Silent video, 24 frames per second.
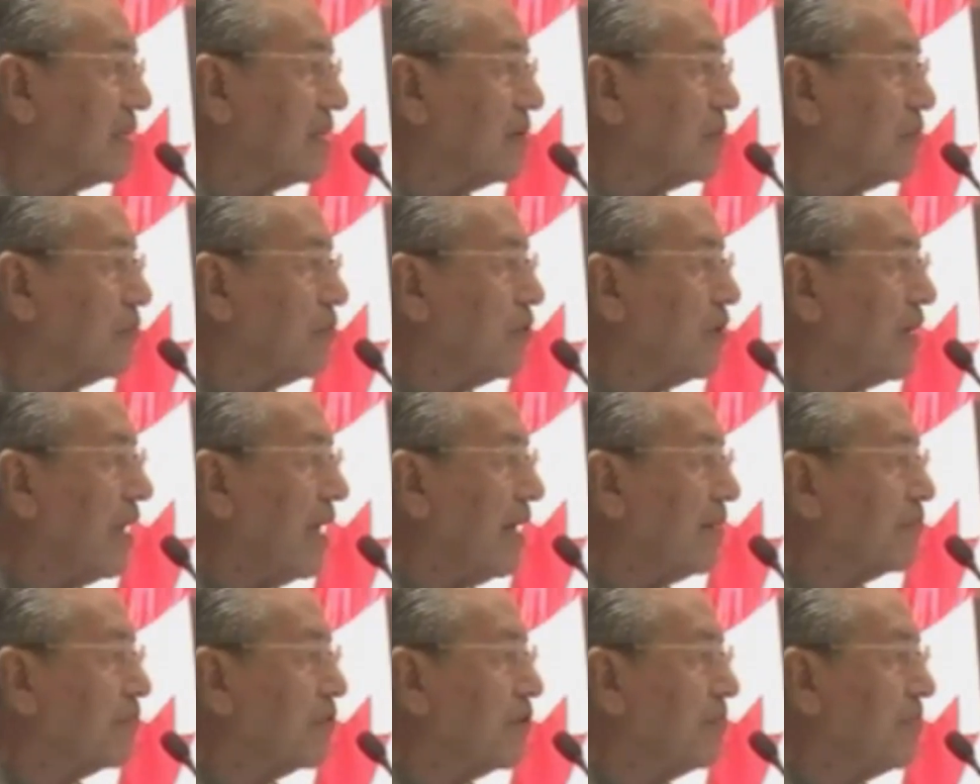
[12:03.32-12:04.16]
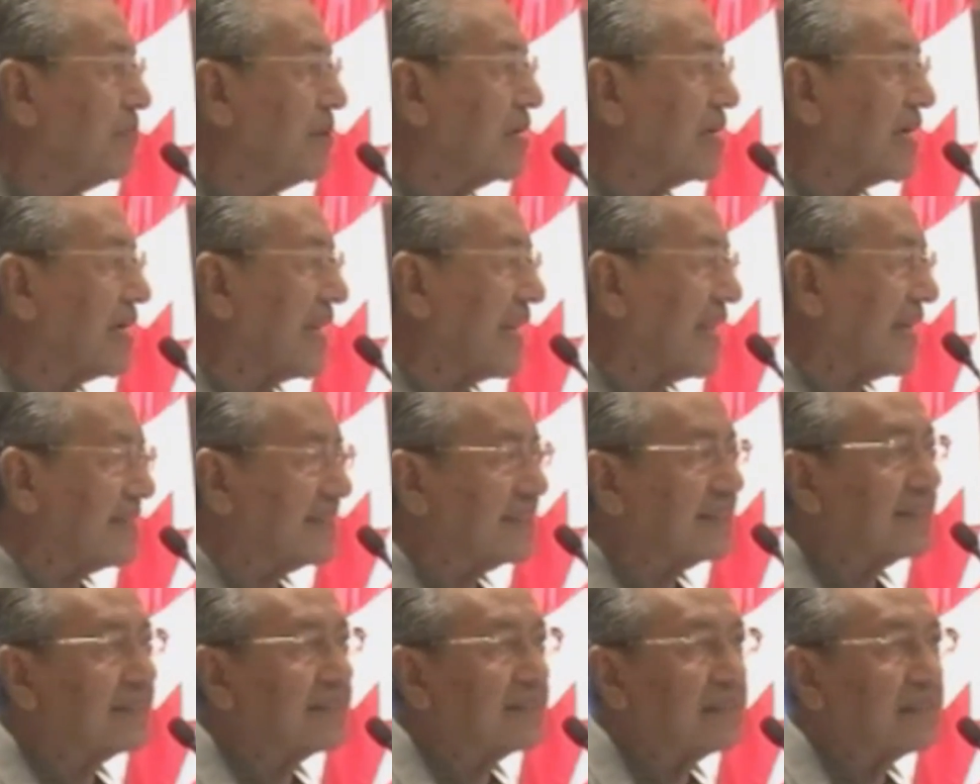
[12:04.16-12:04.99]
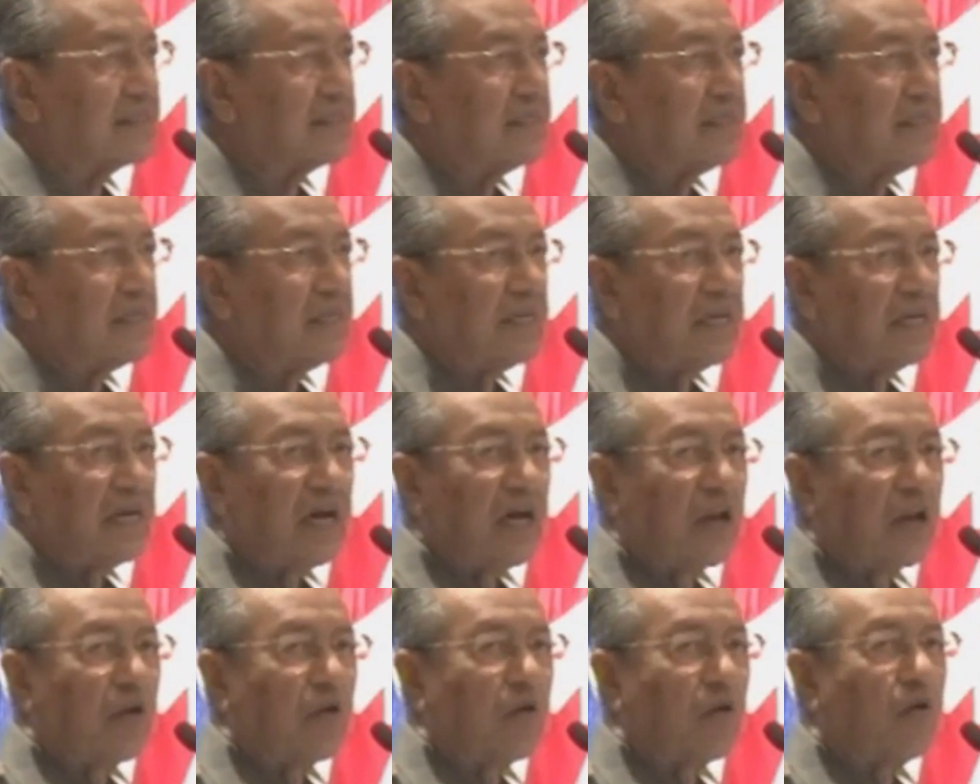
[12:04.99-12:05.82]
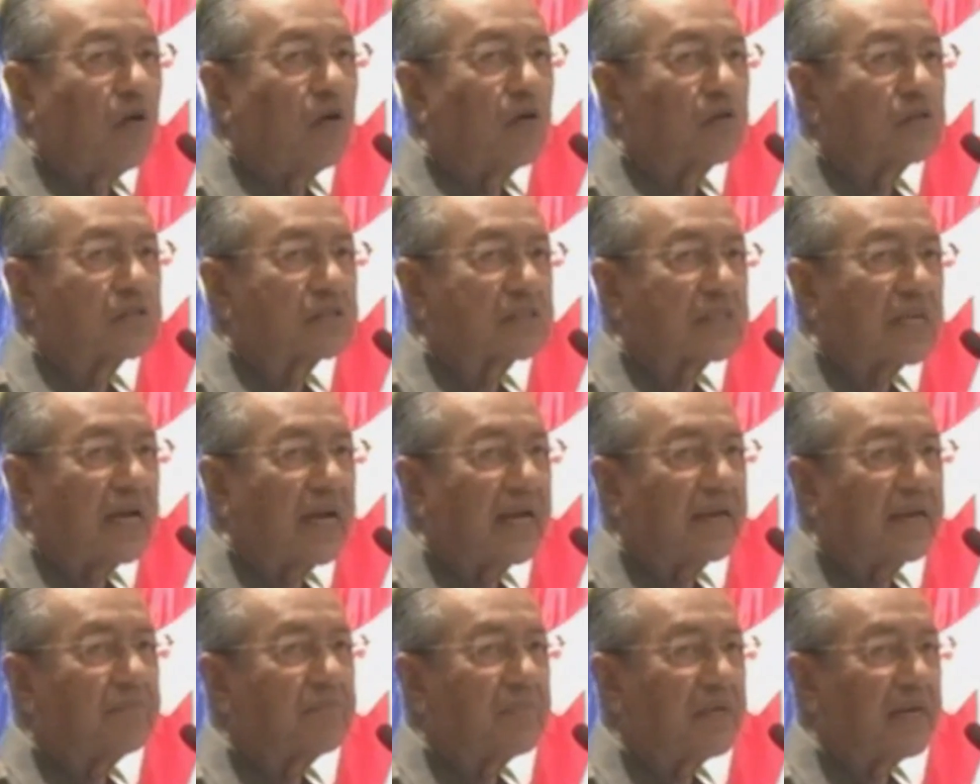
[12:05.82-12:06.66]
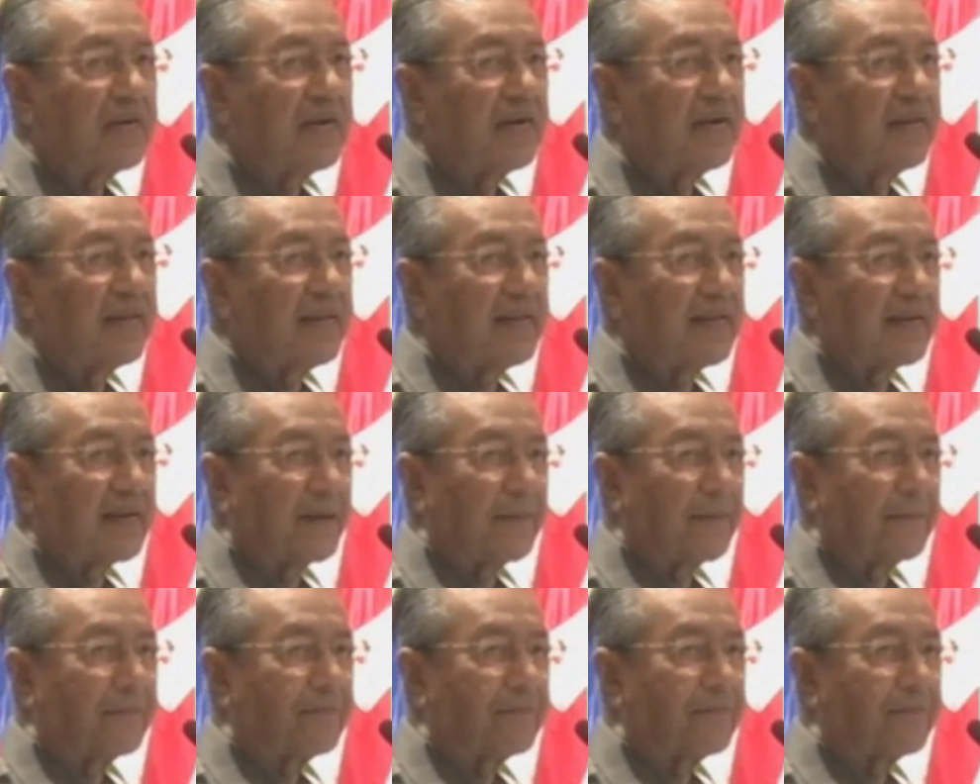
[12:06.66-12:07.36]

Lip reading: would have to be collected a long time earlier.